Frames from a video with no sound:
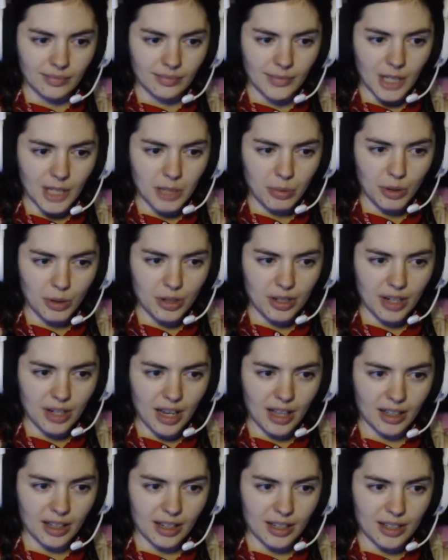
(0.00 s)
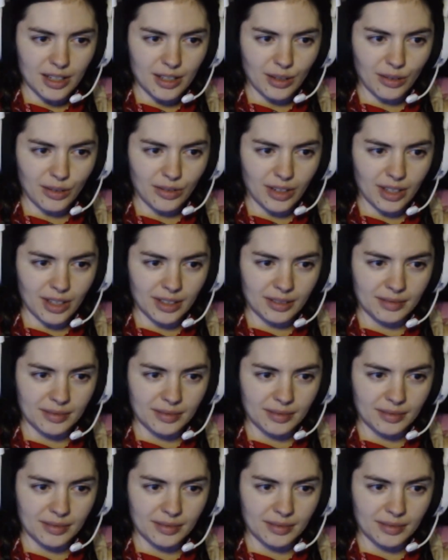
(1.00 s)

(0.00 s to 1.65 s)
His personality is so fun.